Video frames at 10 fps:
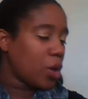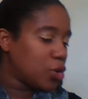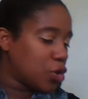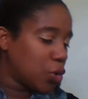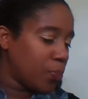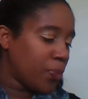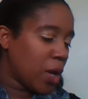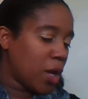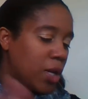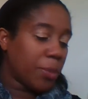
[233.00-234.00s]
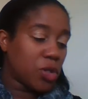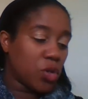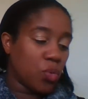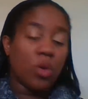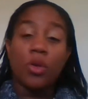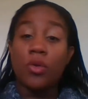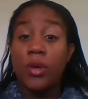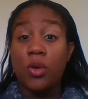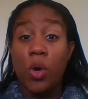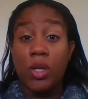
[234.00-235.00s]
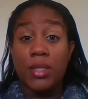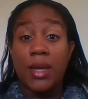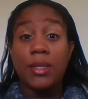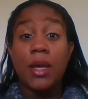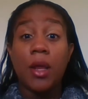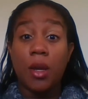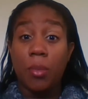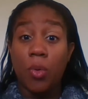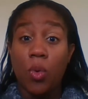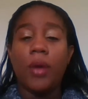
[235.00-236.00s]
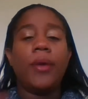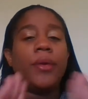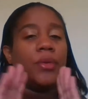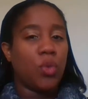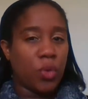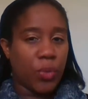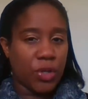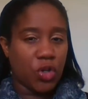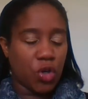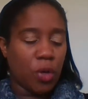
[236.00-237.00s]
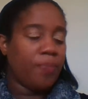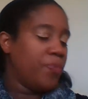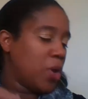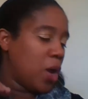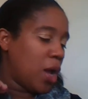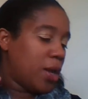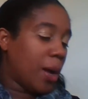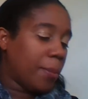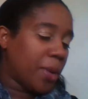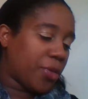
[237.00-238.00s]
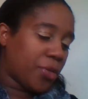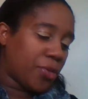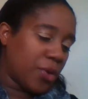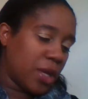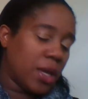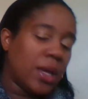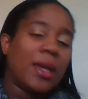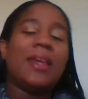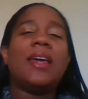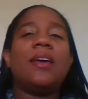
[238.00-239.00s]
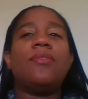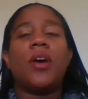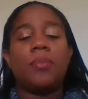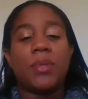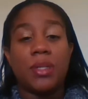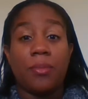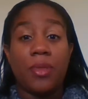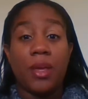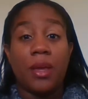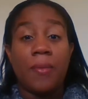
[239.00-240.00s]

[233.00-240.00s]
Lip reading: So, number two, create content. Number one, don't quit your job. Number three, give up something.